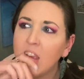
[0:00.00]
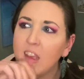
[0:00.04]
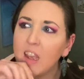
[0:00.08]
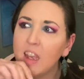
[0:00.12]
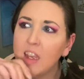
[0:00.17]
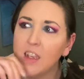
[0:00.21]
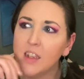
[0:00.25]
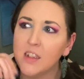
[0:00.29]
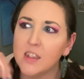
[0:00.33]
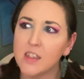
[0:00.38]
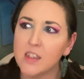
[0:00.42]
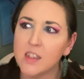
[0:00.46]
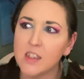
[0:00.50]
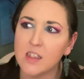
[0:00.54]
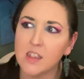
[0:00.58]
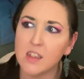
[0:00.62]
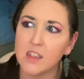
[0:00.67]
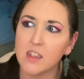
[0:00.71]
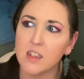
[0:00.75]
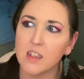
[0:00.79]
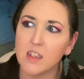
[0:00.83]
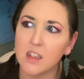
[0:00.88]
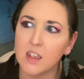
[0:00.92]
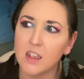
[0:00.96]
it's
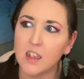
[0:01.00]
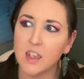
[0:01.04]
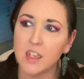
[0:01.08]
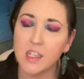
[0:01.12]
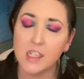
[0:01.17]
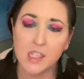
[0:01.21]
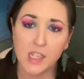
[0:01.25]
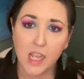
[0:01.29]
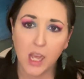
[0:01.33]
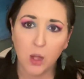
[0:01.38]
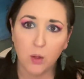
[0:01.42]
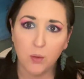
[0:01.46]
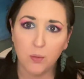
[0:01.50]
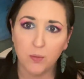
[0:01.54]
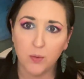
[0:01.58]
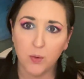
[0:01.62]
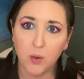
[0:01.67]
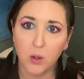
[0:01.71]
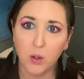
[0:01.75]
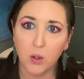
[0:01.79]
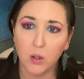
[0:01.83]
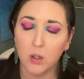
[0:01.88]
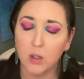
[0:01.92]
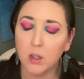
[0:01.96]
it's
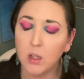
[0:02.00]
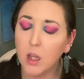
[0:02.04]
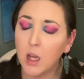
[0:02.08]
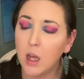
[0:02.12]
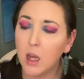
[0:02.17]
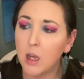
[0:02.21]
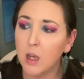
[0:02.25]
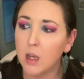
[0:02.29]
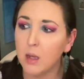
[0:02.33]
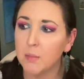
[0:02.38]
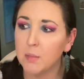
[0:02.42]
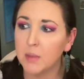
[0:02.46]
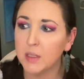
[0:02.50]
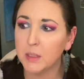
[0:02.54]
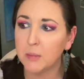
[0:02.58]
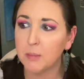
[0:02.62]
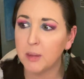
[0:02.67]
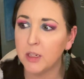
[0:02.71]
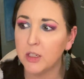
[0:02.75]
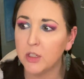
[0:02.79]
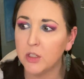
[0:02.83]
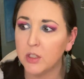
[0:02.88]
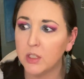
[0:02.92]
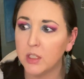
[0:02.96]
helpful, um,
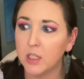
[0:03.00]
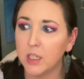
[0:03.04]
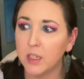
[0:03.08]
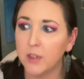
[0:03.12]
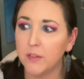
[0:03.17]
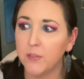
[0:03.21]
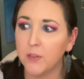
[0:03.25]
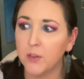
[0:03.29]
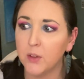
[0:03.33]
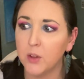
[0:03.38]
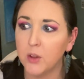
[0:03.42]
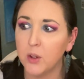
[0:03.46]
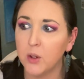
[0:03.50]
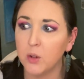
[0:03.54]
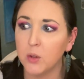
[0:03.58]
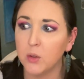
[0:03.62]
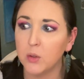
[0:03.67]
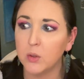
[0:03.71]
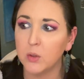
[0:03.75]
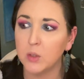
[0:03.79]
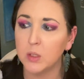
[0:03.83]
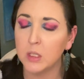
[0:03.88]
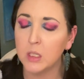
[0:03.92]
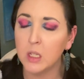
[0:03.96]
especially for
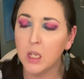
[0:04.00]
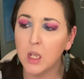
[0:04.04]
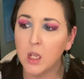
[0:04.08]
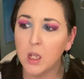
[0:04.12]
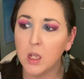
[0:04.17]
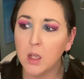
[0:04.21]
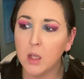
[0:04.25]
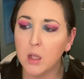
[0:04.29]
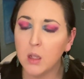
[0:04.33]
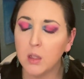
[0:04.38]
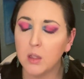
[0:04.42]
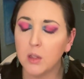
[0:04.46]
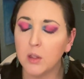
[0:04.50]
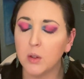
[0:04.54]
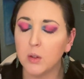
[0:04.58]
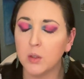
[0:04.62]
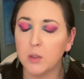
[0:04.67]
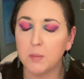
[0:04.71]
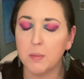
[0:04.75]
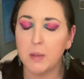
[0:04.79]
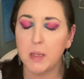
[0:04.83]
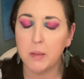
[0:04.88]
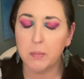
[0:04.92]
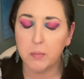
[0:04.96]
those
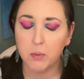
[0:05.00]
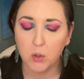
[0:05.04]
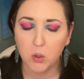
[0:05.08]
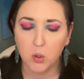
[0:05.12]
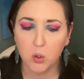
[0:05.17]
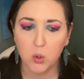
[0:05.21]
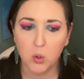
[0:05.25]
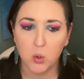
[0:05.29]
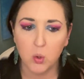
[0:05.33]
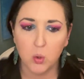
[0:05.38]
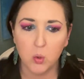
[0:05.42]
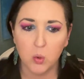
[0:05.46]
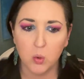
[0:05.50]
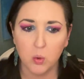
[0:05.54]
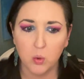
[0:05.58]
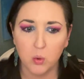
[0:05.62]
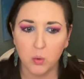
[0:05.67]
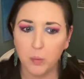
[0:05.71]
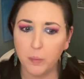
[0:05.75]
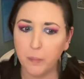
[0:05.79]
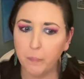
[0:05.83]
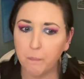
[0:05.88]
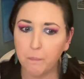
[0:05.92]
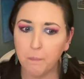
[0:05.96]
those people
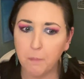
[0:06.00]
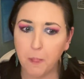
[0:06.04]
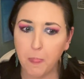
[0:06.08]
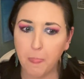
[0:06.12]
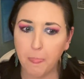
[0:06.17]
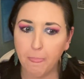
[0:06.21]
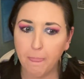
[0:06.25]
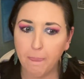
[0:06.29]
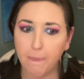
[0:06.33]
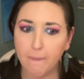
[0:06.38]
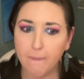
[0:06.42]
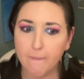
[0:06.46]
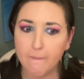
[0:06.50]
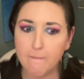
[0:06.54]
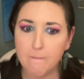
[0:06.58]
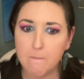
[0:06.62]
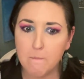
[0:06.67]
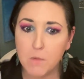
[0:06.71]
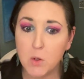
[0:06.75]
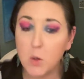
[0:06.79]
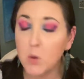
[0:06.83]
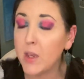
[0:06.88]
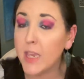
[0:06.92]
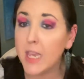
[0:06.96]
who
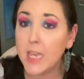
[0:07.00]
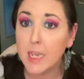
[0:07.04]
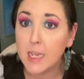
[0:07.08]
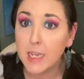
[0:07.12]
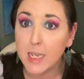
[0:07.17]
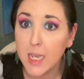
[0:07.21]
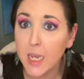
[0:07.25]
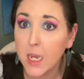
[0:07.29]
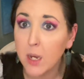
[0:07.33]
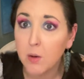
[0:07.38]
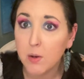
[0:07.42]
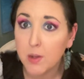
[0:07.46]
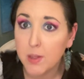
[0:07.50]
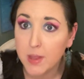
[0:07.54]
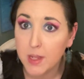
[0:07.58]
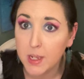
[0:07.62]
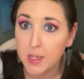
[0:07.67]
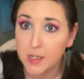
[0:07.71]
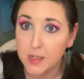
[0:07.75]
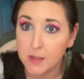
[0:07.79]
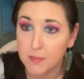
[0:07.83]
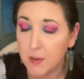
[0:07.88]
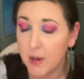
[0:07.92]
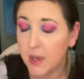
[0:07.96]
who can't carry
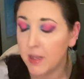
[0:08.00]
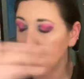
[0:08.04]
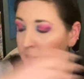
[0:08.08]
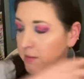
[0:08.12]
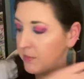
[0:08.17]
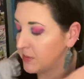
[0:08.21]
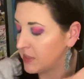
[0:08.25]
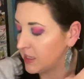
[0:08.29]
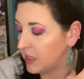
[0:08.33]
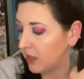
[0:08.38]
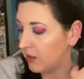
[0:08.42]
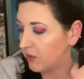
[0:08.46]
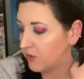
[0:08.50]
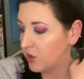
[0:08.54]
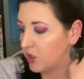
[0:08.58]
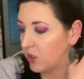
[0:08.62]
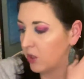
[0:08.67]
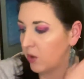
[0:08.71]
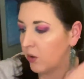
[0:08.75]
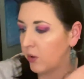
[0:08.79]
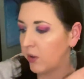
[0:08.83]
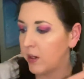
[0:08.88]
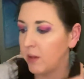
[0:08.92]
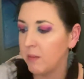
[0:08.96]
things by themselves. You
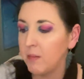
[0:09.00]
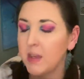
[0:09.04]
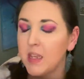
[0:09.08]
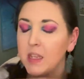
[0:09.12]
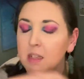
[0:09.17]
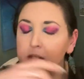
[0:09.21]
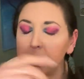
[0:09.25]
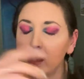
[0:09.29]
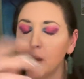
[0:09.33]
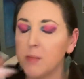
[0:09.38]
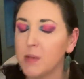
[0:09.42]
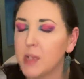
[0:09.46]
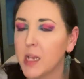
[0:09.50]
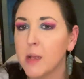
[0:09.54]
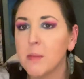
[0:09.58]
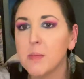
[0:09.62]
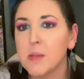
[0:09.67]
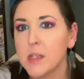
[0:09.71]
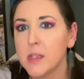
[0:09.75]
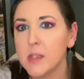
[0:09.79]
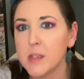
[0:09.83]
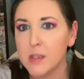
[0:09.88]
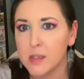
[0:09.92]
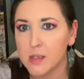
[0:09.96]
know what I mean?
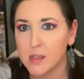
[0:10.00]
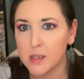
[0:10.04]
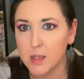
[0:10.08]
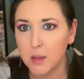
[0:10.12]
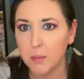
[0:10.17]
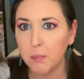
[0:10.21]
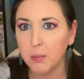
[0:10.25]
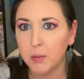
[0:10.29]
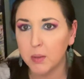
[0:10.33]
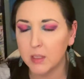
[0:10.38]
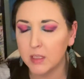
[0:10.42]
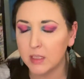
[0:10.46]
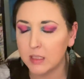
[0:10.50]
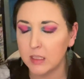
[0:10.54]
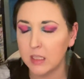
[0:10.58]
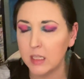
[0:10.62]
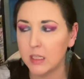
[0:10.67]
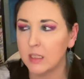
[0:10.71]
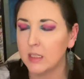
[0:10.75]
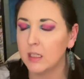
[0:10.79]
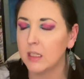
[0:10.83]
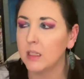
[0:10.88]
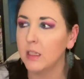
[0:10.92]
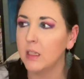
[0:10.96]
Sometimes it's the simplest
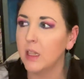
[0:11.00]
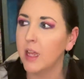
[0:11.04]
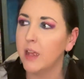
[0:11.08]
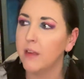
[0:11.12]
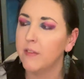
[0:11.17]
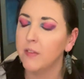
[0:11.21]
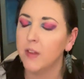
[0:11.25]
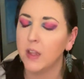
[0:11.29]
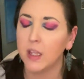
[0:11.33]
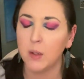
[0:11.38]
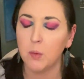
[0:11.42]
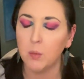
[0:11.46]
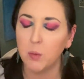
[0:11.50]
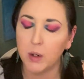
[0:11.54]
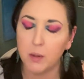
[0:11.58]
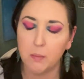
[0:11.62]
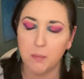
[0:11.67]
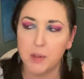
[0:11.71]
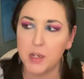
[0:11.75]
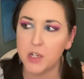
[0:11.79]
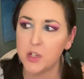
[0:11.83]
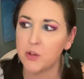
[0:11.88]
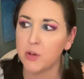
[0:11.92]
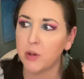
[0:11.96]
things in life. Like what I'm
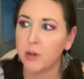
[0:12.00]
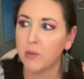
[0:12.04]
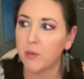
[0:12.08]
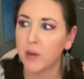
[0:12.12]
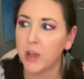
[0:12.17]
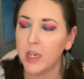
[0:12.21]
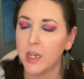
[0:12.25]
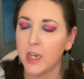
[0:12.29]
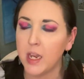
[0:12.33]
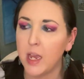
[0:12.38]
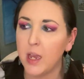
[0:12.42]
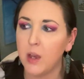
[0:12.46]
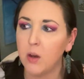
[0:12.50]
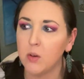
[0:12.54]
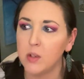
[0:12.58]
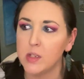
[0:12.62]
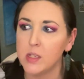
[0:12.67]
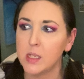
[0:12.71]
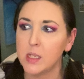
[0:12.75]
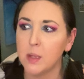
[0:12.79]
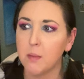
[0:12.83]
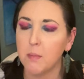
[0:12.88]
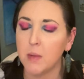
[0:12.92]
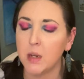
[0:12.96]
picturing right now is
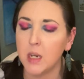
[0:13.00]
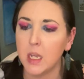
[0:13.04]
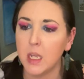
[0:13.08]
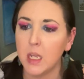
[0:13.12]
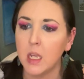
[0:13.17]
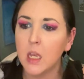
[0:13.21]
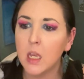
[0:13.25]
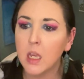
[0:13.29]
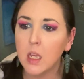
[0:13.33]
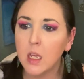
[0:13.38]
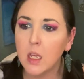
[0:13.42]
somebody